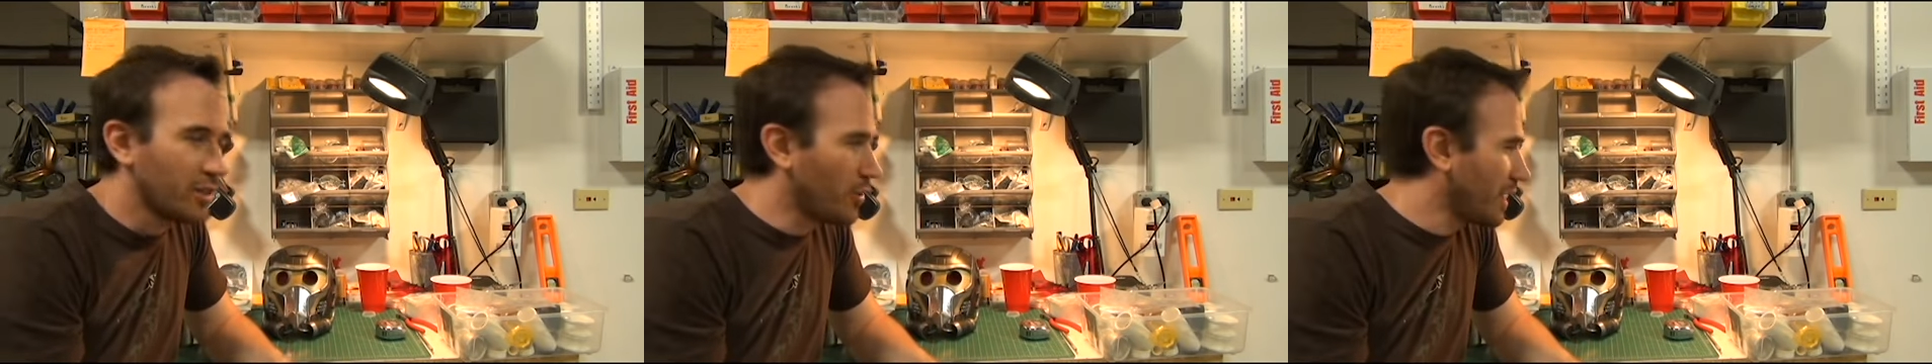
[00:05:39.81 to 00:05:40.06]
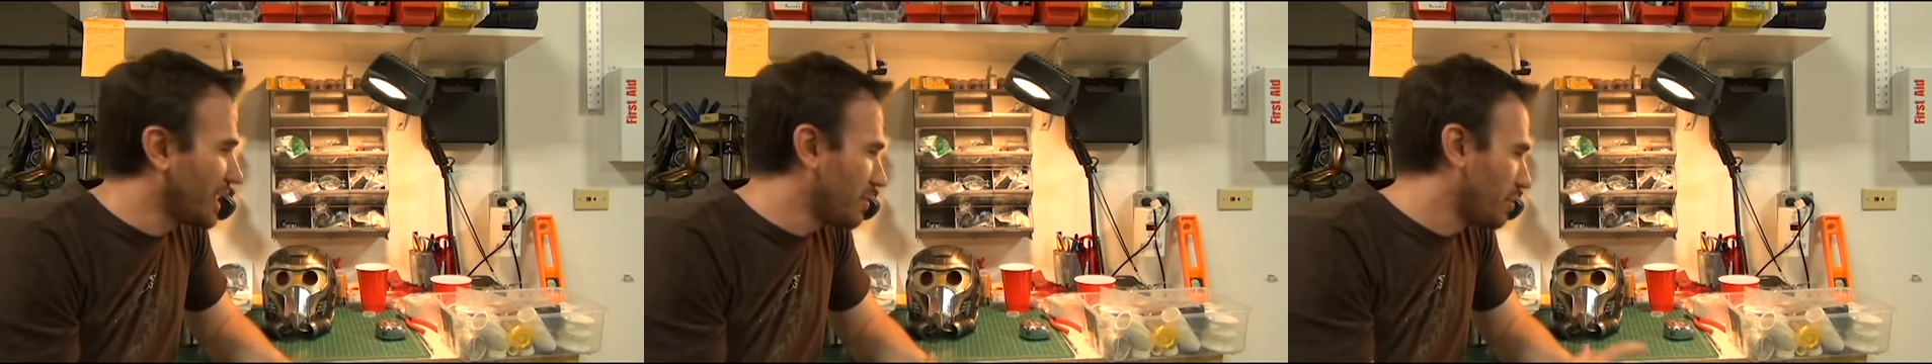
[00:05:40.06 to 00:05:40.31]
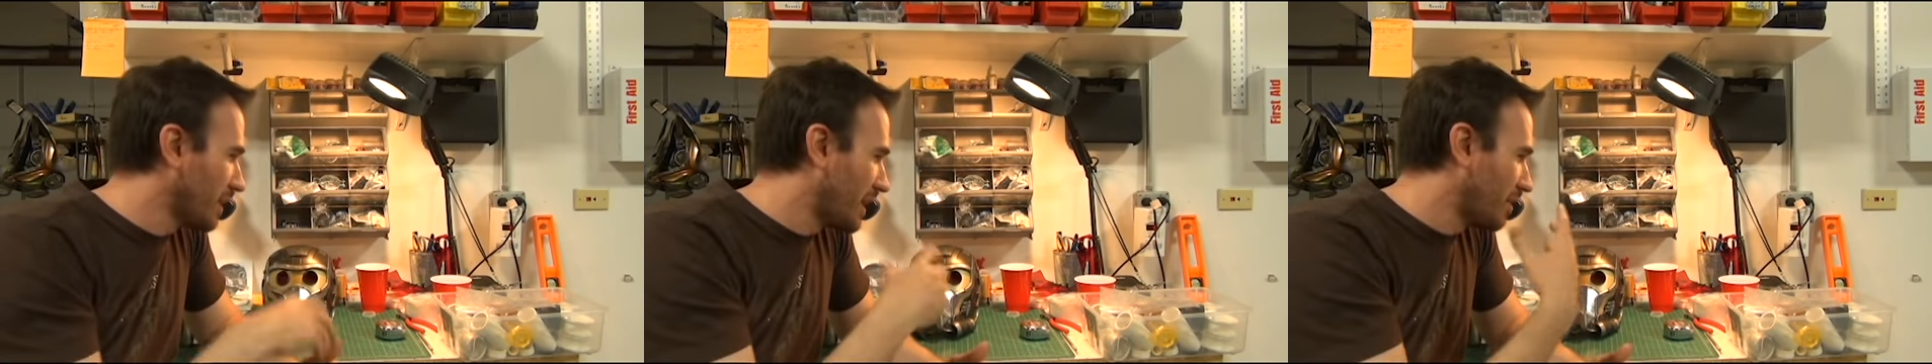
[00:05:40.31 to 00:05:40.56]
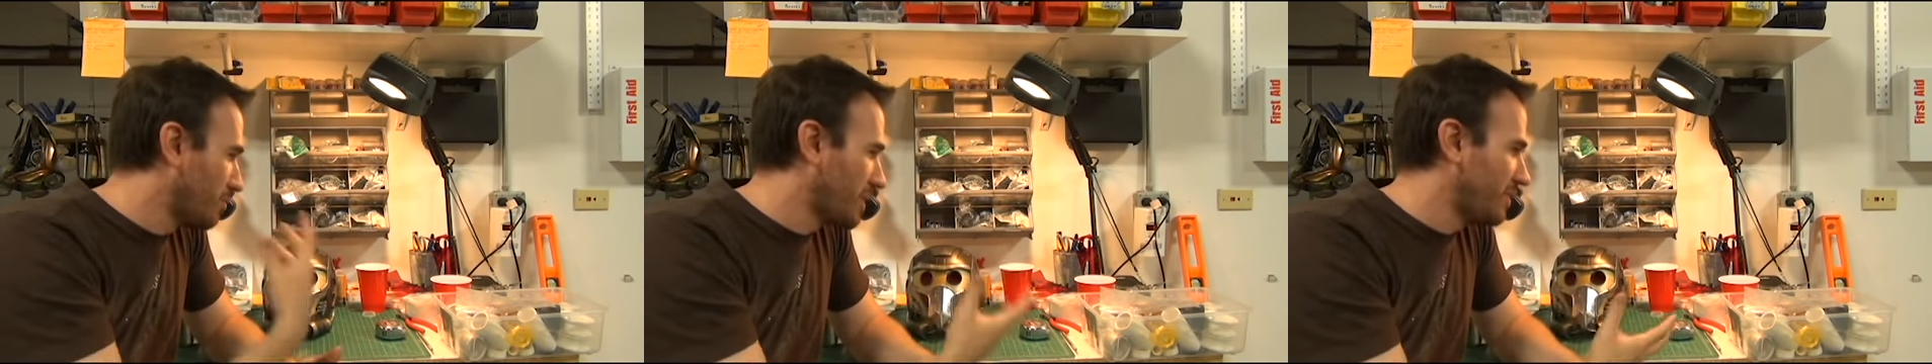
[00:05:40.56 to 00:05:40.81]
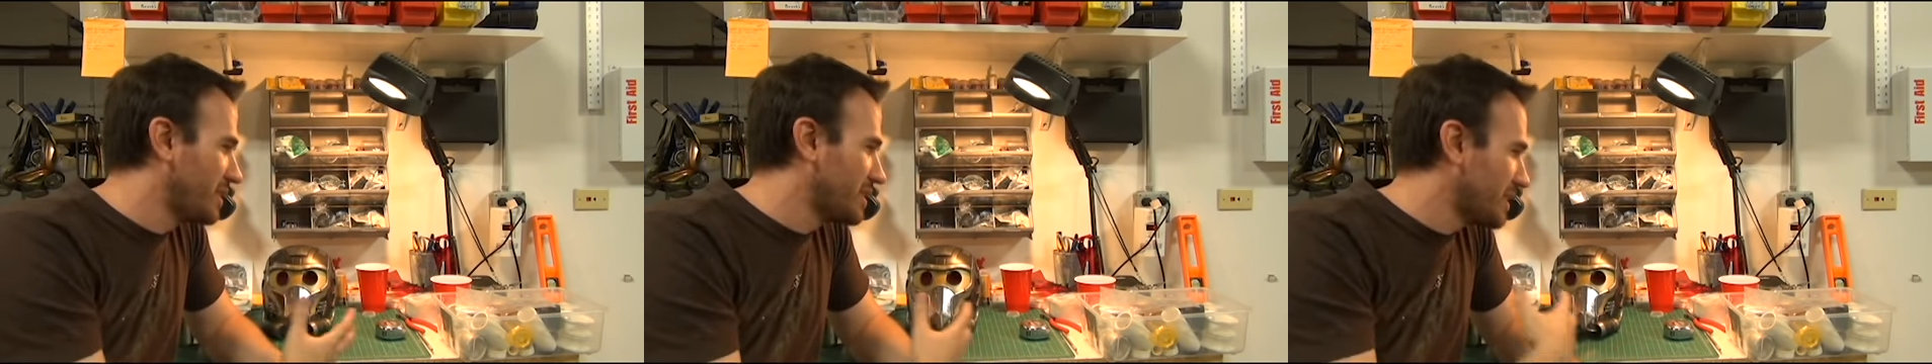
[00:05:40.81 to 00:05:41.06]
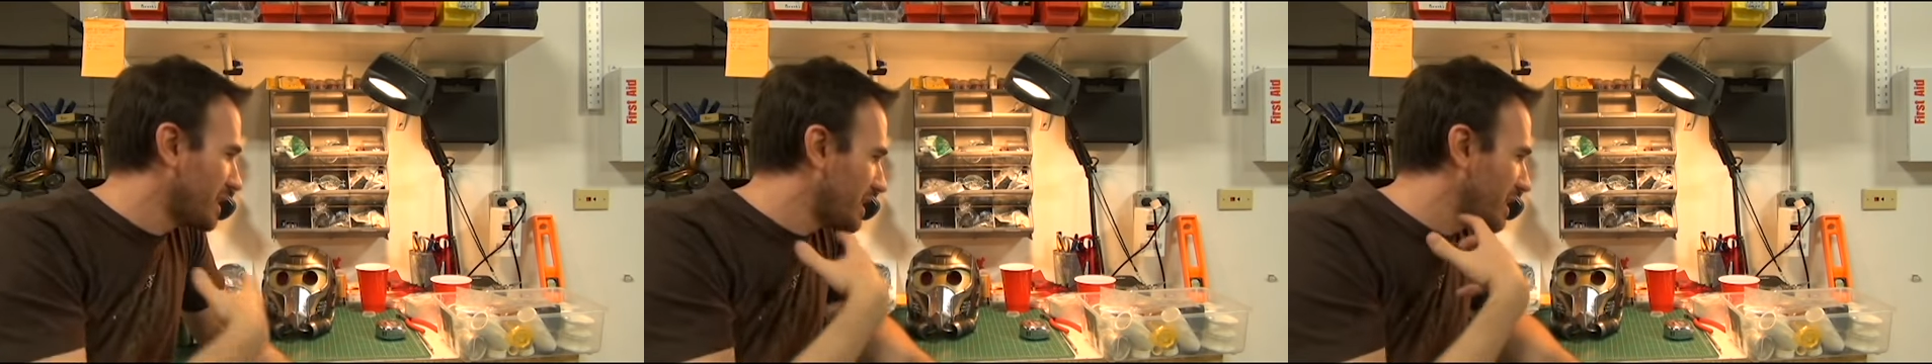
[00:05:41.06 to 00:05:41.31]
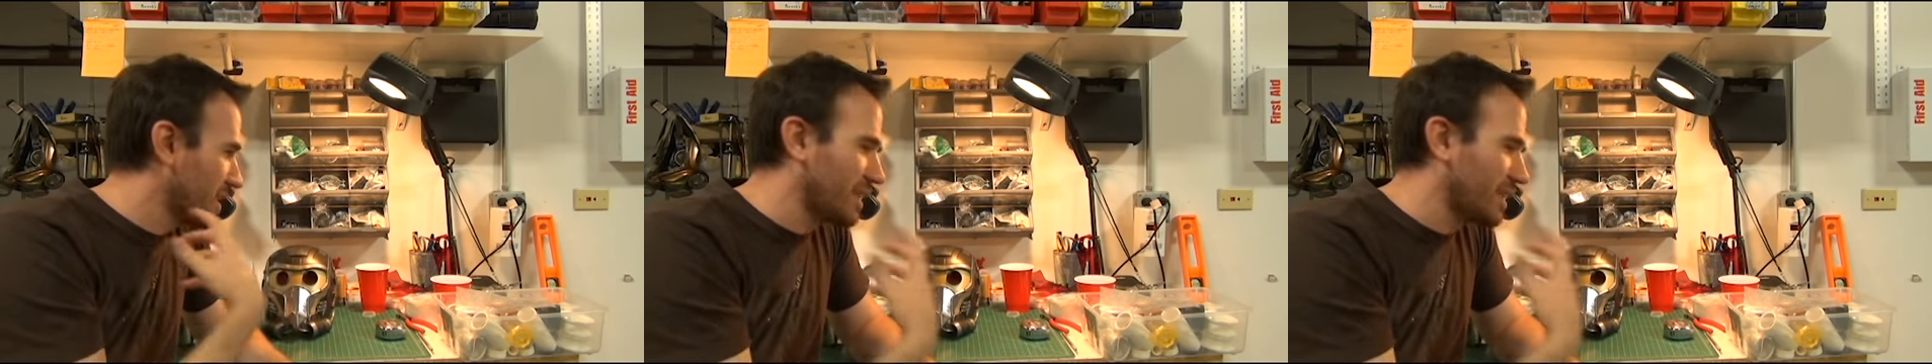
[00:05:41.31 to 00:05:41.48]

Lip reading: You know, I keep a lot of PVC,